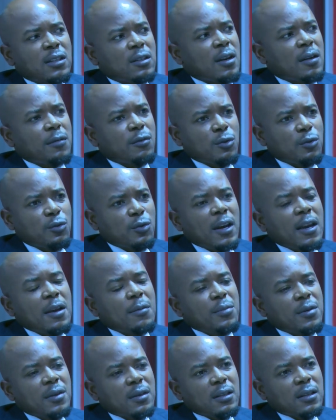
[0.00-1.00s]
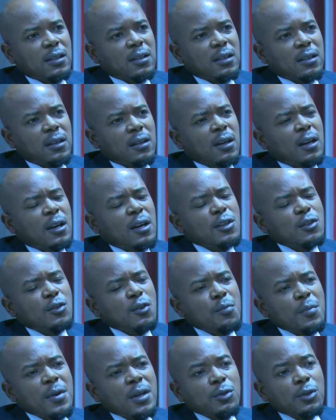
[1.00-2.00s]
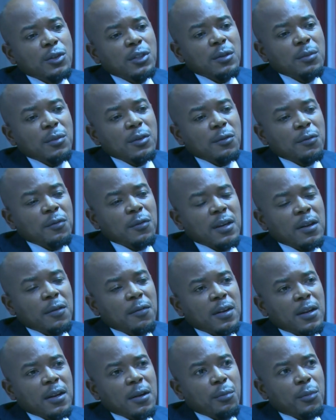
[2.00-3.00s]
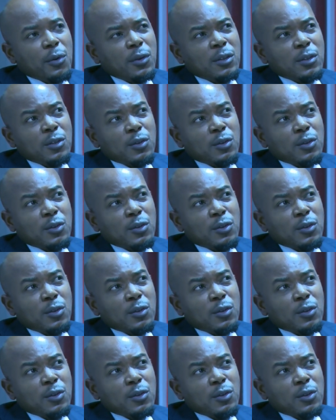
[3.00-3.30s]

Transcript: You have to do A, B, C, D. So mentorship is very, very important.